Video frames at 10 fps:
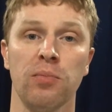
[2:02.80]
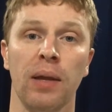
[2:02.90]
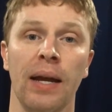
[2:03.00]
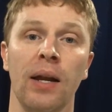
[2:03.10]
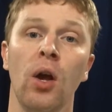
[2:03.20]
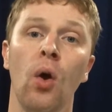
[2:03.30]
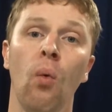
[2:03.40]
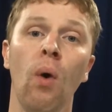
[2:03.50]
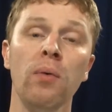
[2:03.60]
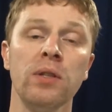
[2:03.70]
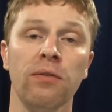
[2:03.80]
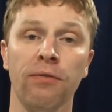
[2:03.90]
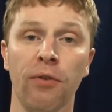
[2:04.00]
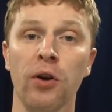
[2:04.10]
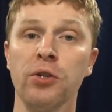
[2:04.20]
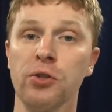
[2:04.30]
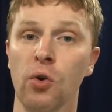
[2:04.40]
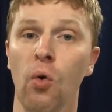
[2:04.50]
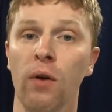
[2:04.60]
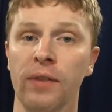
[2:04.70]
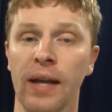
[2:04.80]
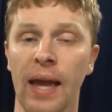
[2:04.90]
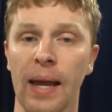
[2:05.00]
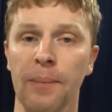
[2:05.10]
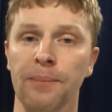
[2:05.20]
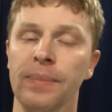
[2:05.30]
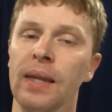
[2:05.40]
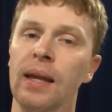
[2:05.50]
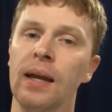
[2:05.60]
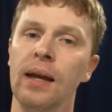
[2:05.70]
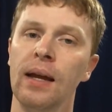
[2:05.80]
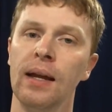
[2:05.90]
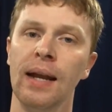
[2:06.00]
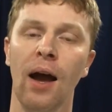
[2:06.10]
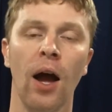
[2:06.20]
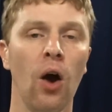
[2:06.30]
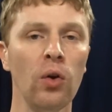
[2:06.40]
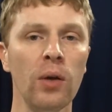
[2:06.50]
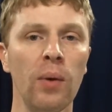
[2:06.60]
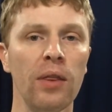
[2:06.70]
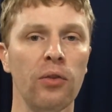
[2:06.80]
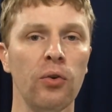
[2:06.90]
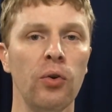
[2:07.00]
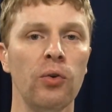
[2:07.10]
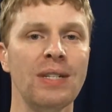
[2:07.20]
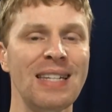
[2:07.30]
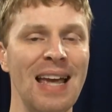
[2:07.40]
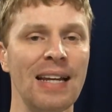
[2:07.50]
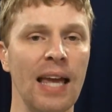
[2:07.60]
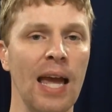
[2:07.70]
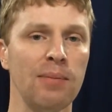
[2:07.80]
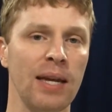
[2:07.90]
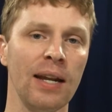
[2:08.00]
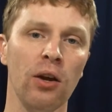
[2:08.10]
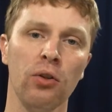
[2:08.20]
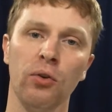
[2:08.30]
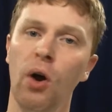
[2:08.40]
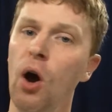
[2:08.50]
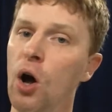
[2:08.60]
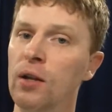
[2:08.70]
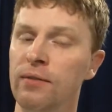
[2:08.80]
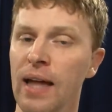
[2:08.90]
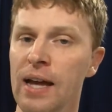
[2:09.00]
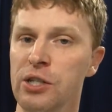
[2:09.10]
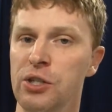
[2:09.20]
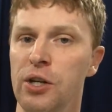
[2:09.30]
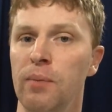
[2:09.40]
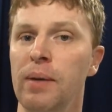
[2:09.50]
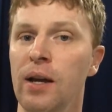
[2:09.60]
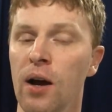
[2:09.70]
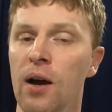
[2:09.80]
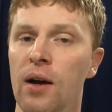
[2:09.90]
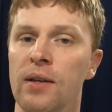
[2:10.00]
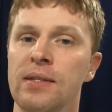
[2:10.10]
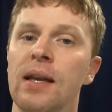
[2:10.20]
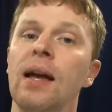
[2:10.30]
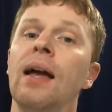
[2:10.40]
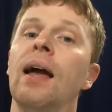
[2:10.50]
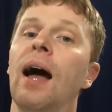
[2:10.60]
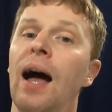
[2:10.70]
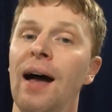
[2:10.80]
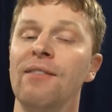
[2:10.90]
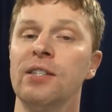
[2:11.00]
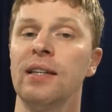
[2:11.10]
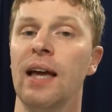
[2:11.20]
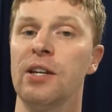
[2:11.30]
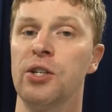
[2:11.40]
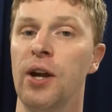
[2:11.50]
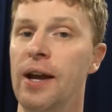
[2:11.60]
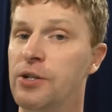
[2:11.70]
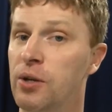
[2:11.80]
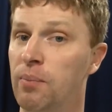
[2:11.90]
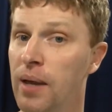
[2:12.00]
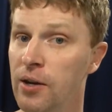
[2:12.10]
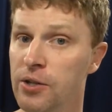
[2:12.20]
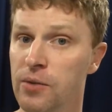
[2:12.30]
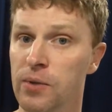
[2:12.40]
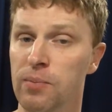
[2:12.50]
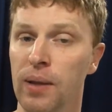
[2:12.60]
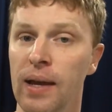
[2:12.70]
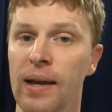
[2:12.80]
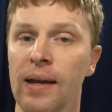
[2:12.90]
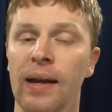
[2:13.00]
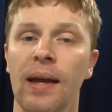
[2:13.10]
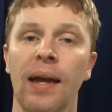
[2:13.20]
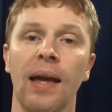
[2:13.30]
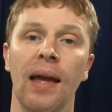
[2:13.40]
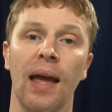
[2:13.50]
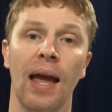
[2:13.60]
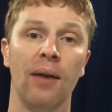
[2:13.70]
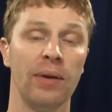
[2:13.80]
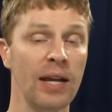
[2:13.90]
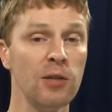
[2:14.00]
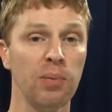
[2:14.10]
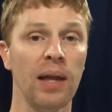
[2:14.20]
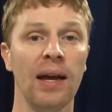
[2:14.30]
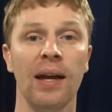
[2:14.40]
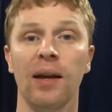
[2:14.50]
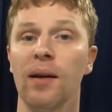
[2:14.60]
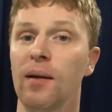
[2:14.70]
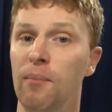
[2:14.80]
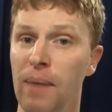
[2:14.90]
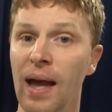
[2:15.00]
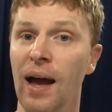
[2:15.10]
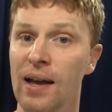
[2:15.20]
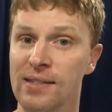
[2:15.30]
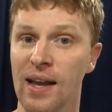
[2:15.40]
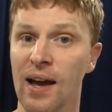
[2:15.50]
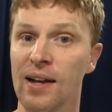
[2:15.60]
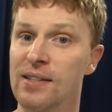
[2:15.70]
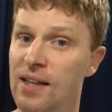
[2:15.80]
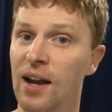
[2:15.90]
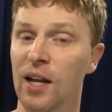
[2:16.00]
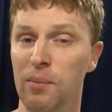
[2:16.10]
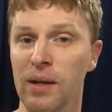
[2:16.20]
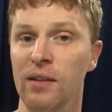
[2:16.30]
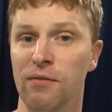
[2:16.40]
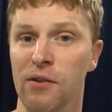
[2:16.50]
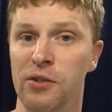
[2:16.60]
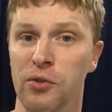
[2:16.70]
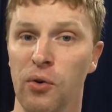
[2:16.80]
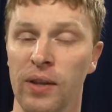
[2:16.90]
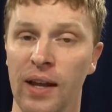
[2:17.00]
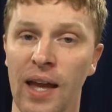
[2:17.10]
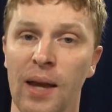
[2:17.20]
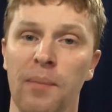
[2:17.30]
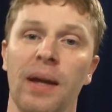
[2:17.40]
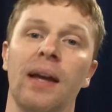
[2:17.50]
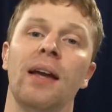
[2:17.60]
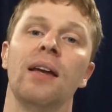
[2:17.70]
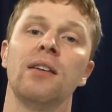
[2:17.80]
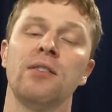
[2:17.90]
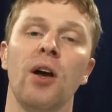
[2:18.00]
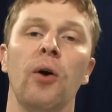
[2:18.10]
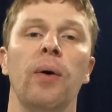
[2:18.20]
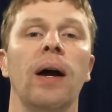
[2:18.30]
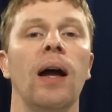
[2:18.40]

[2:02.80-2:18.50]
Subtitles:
played. What was the first score of the game? Now, I only went through 10 games. I didn't go through all of last year because obviously last year Adrian Peterson was playing, and when he's playing, Matt Asiata is not going to be the first score of the game. So